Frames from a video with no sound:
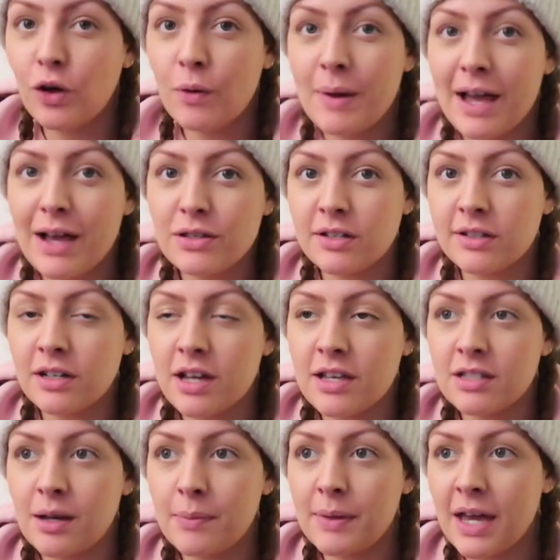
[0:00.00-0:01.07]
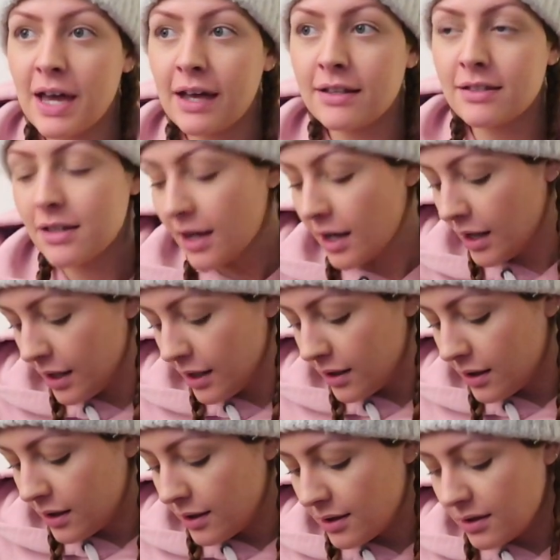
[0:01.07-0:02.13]
got my outside lights up yet.
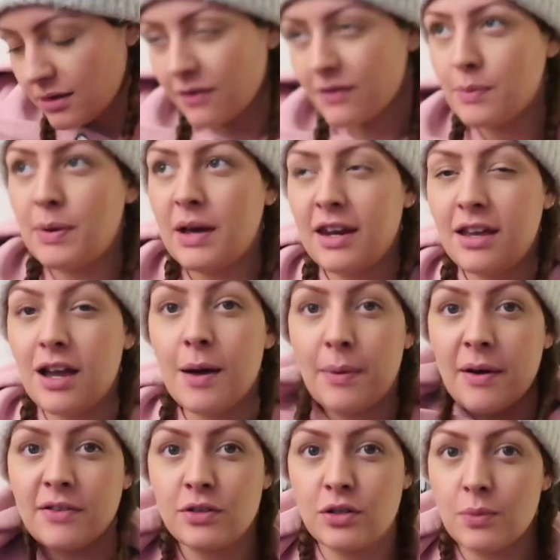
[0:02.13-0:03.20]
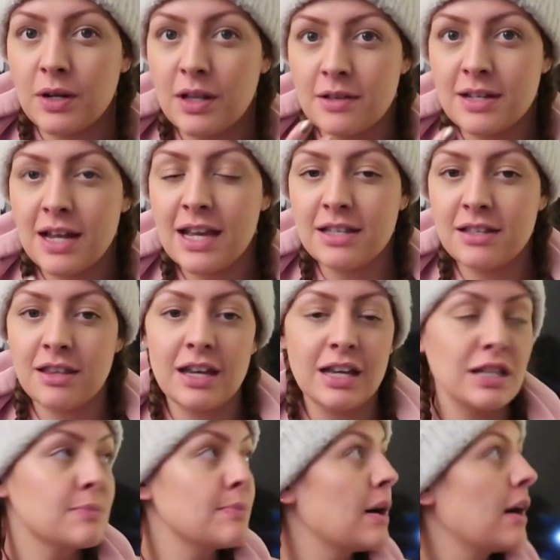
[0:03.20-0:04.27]
Don't really put any up, I've just got one of those laser
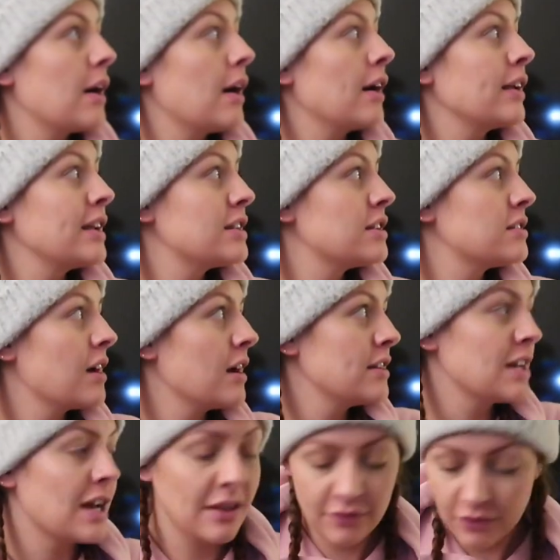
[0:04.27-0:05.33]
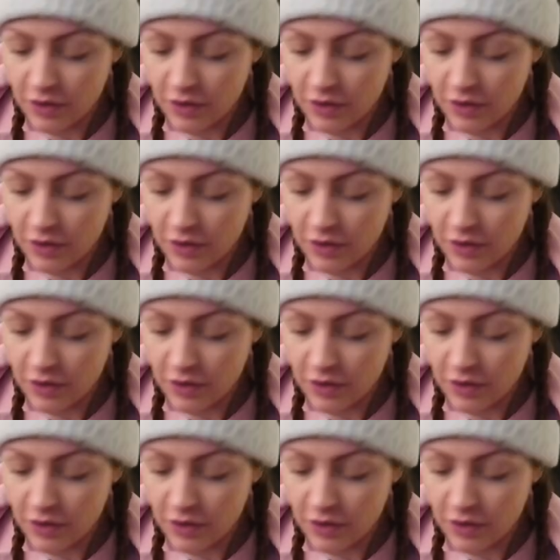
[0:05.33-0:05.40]
things, but I need to tidy out the